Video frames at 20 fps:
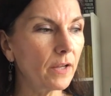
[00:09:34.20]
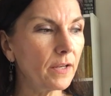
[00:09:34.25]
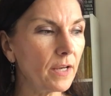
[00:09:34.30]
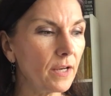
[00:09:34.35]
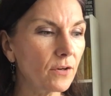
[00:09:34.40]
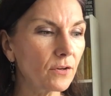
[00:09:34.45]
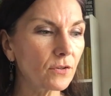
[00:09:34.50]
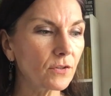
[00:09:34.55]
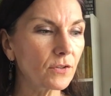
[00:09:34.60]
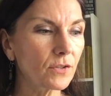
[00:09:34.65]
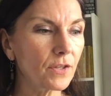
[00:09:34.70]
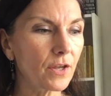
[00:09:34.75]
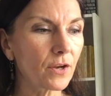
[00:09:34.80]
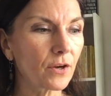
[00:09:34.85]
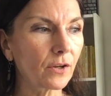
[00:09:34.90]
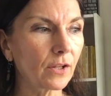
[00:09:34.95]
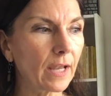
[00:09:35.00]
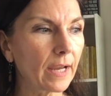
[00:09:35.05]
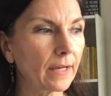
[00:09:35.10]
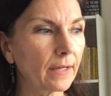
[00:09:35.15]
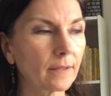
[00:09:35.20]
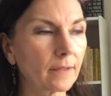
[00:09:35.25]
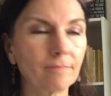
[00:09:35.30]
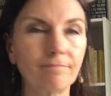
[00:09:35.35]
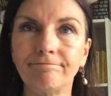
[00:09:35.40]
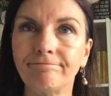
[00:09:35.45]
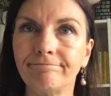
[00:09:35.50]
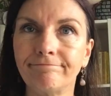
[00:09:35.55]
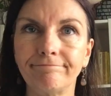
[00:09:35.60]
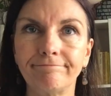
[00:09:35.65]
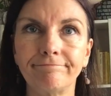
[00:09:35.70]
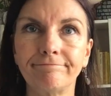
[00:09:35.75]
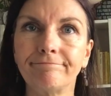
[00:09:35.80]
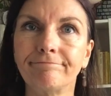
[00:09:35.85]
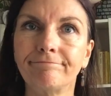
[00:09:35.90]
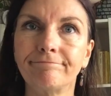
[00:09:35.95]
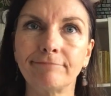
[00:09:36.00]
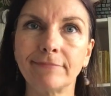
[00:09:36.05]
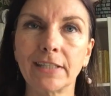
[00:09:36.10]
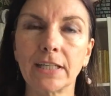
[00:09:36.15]
ears that are like,
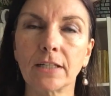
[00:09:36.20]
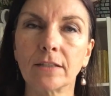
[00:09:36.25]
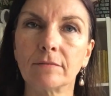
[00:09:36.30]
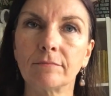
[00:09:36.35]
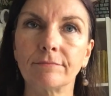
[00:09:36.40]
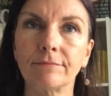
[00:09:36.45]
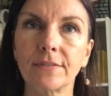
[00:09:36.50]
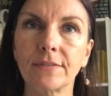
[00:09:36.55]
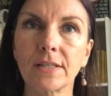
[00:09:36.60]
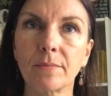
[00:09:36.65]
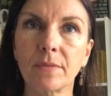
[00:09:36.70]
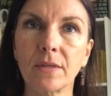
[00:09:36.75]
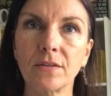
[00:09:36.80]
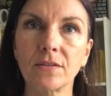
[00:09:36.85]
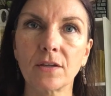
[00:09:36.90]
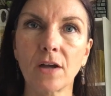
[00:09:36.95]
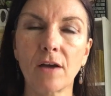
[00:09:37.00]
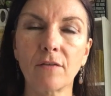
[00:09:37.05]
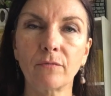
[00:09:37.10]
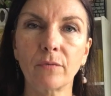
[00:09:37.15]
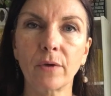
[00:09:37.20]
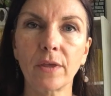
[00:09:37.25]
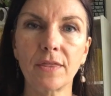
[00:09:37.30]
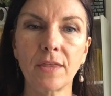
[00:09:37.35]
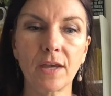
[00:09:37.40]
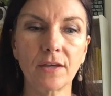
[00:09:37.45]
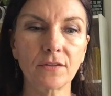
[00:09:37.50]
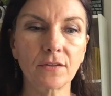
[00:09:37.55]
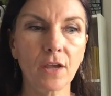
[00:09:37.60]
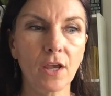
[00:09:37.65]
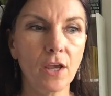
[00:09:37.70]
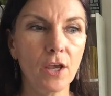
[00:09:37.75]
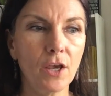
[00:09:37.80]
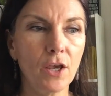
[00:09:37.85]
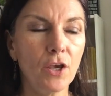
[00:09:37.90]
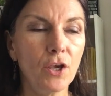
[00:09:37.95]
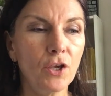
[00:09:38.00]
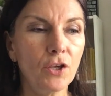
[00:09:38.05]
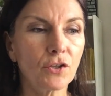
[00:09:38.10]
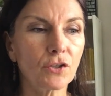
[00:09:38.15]
no, something's off with this.
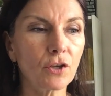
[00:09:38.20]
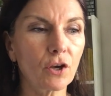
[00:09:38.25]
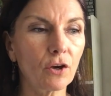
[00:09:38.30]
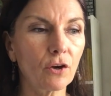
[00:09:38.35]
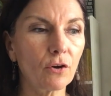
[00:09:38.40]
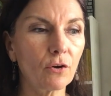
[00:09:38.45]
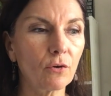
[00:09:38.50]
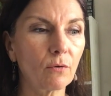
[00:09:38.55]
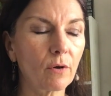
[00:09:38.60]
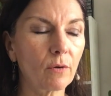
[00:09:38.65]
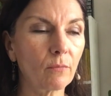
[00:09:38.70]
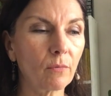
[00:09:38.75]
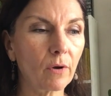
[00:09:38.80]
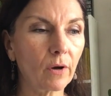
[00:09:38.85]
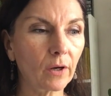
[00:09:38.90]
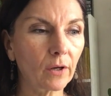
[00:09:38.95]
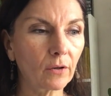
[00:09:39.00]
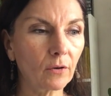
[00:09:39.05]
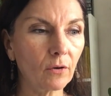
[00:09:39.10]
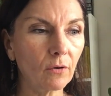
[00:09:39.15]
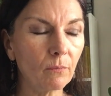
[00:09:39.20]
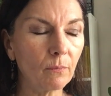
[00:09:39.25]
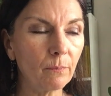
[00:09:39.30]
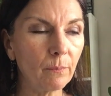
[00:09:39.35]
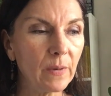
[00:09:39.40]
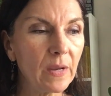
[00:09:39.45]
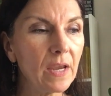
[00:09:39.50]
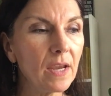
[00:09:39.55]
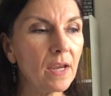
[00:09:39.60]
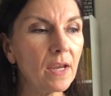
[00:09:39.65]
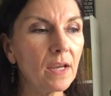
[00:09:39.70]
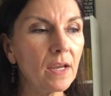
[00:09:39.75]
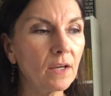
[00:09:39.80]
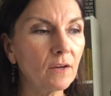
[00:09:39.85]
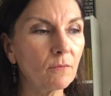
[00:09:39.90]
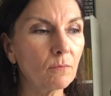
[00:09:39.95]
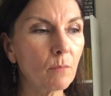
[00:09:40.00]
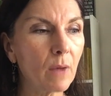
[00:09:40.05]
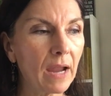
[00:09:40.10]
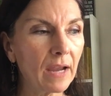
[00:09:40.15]
So
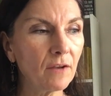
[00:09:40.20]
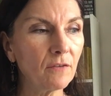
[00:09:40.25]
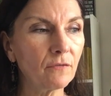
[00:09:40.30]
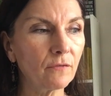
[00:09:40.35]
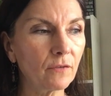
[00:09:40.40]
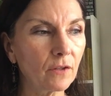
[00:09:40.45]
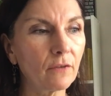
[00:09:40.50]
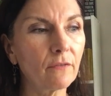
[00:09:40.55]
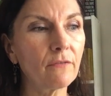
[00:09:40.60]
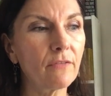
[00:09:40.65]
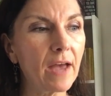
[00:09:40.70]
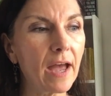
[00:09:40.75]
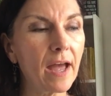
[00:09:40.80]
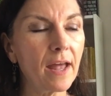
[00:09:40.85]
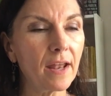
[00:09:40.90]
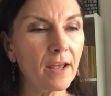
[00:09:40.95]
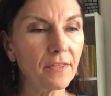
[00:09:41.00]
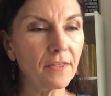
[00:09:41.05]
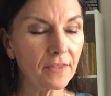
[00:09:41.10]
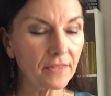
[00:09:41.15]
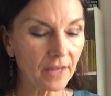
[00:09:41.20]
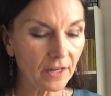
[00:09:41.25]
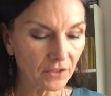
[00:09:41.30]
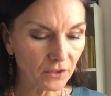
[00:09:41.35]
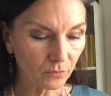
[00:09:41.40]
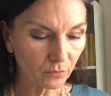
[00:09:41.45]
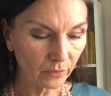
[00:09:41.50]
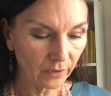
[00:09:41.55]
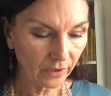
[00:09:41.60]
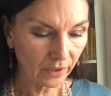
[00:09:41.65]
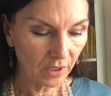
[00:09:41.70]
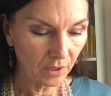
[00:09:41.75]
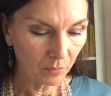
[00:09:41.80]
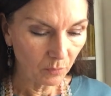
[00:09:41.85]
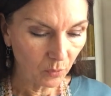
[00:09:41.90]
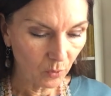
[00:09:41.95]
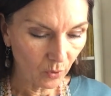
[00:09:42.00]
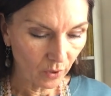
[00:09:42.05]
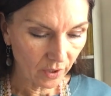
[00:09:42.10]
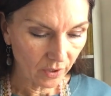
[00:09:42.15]
being mindful of that, I think that's really
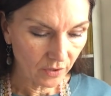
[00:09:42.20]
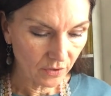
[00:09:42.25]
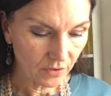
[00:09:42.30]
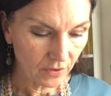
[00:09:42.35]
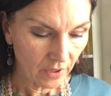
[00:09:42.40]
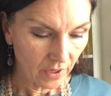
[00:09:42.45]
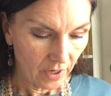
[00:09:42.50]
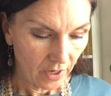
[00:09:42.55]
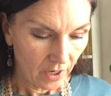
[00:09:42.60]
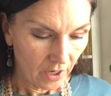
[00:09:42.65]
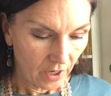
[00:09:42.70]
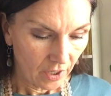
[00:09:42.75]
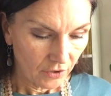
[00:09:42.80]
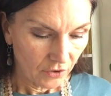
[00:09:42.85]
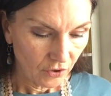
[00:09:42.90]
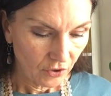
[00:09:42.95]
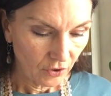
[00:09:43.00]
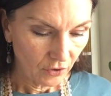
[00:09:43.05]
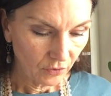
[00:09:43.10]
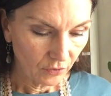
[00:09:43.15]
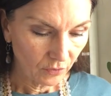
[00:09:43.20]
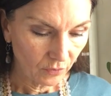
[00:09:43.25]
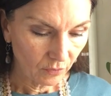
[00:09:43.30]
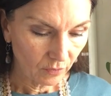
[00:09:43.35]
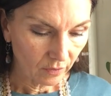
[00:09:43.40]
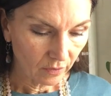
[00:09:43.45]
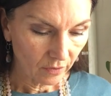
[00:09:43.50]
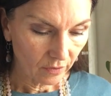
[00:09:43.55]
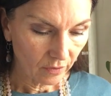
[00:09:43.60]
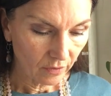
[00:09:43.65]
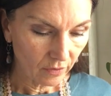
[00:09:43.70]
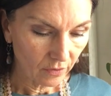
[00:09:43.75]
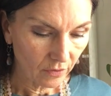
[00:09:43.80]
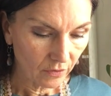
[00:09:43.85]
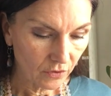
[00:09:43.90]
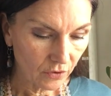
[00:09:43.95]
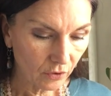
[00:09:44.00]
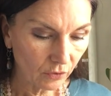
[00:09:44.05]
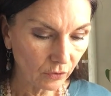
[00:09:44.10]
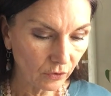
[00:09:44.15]
important to
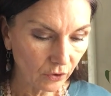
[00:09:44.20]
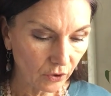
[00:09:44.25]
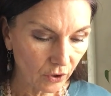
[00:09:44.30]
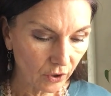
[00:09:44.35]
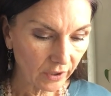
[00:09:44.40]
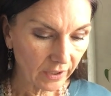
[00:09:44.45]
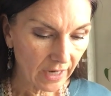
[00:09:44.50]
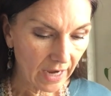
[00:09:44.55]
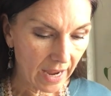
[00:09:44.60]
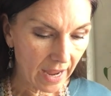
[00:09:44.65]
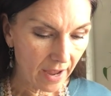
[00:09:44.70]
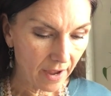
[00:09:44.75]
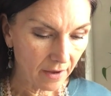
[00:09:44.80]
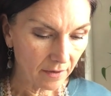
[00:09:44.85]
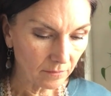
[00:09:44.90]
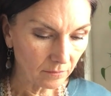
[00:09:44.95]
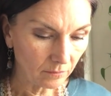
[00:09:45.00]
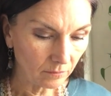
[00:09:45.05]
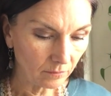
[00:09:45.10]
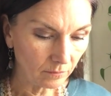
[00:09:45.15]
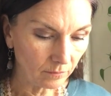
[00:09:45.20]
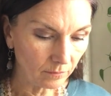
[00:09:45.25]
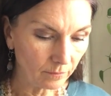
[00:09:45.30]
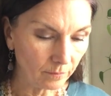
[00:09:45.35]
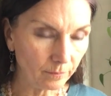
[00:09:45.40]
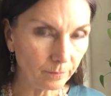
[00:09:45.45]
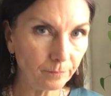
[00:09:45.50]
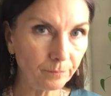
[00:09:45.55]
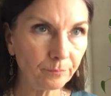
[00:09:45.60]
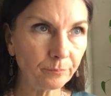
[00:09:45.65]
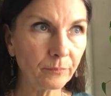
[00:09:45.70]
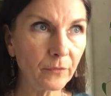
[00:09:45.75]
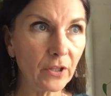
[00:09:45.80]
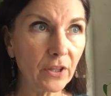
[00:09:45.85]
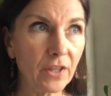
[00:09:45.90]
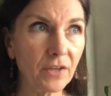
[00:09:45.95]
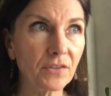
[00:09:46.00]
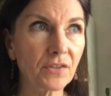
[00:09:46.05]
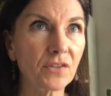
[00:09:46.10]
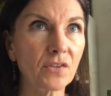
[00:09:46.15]
look at
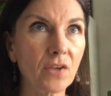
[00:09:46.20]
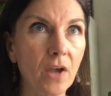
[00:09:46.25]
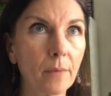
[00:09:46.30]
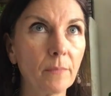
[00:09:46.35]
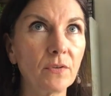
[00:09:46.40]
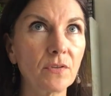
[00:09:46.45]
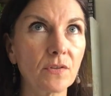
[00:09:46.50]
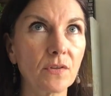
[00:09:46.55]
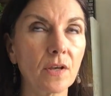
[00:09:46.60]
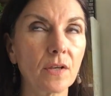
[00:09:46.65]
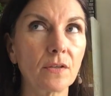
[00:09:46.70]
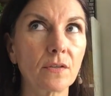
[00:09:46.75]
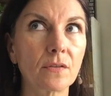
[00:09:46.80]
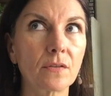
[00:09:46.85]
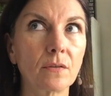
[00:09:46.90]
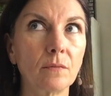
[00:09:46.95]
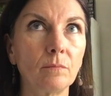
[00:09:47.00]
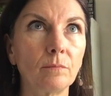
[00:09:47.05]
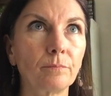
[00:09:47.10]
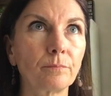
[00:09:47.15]
the substance